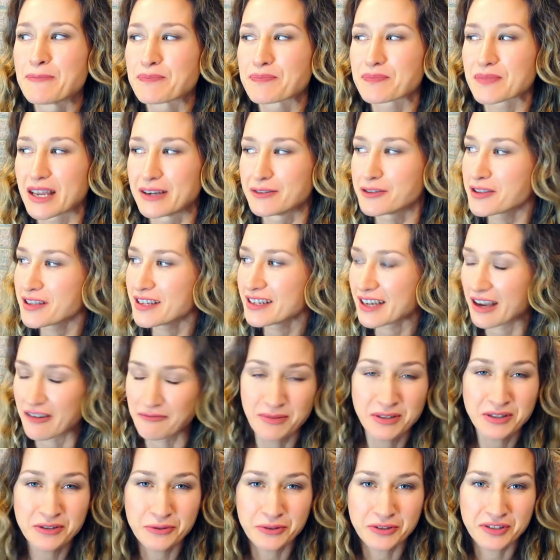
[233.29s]
Everything, I've
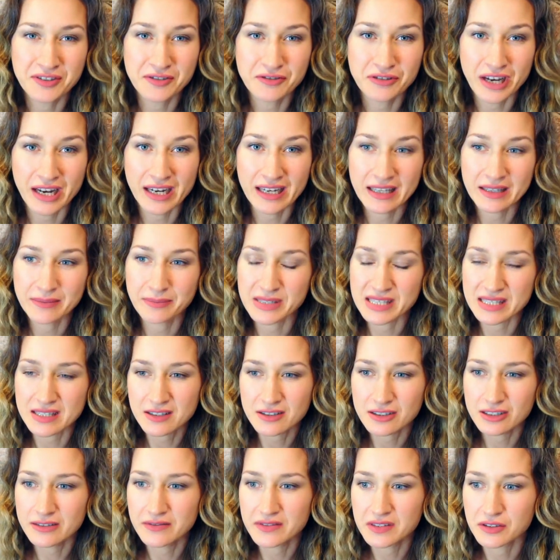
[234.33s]
been to Australia, and my sister
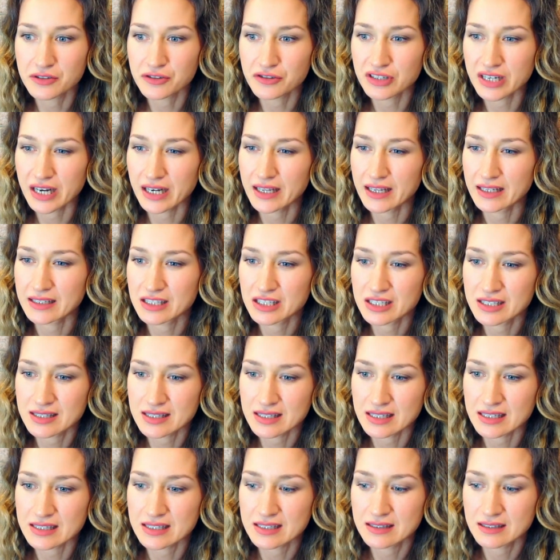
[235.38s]
lives in Australia, and she
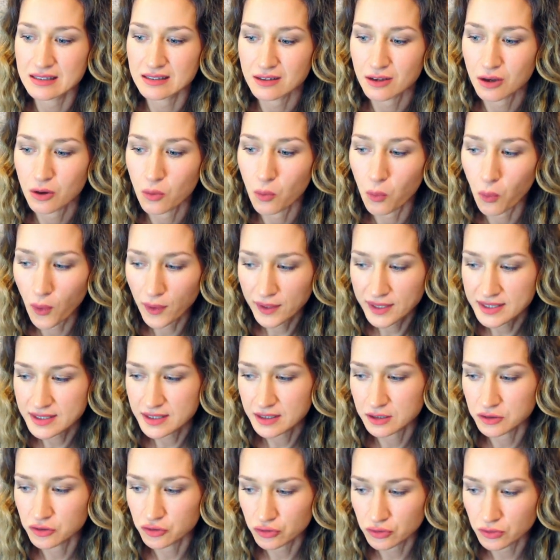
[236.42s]
says the quality
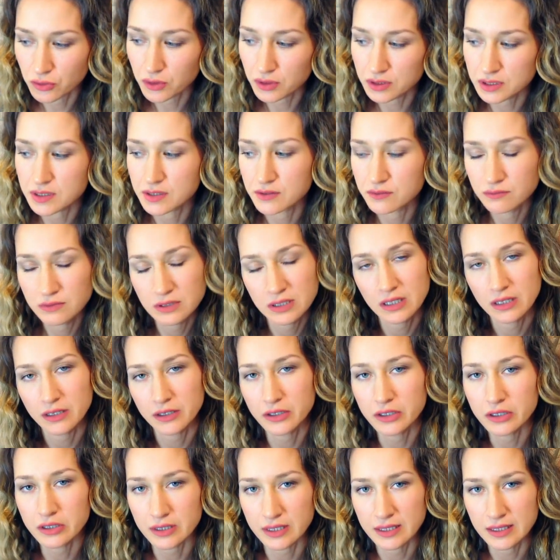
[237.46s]
control is really
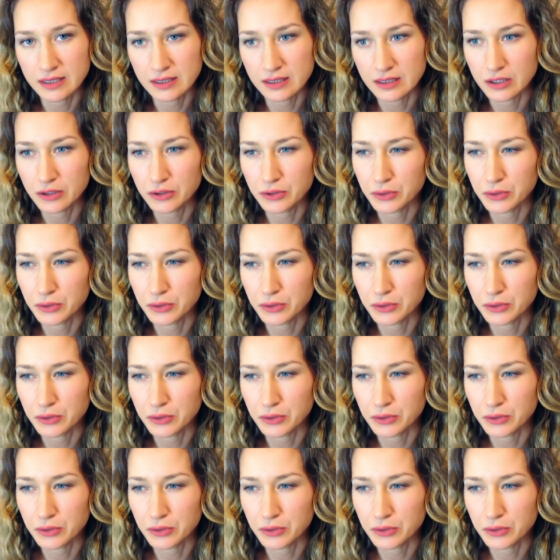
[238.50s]
good. And